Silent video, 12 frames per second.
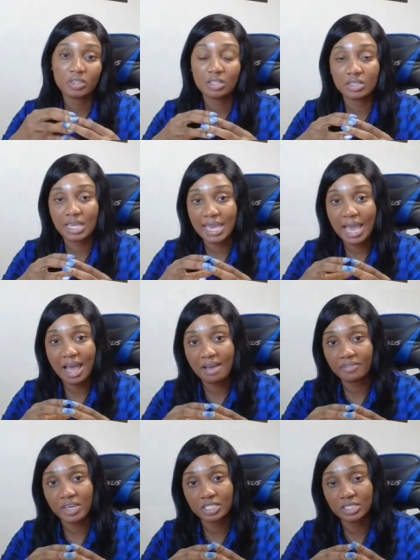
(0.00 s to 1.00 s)
They
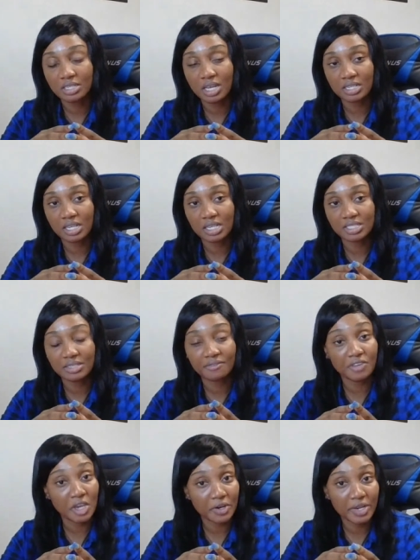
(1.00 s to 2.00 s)
have a, a, a
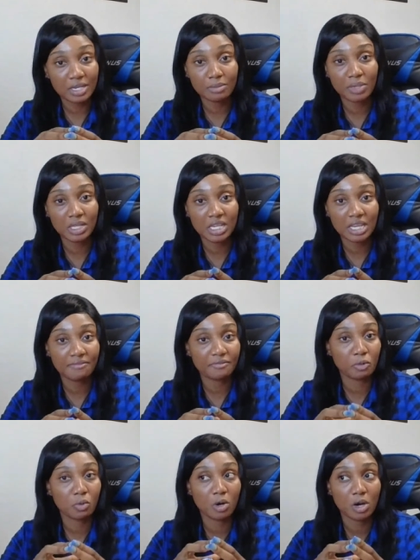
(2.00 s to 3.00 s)
severe inability
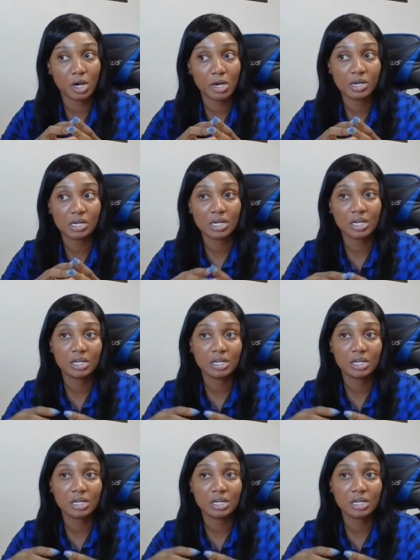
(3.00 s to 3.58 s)
for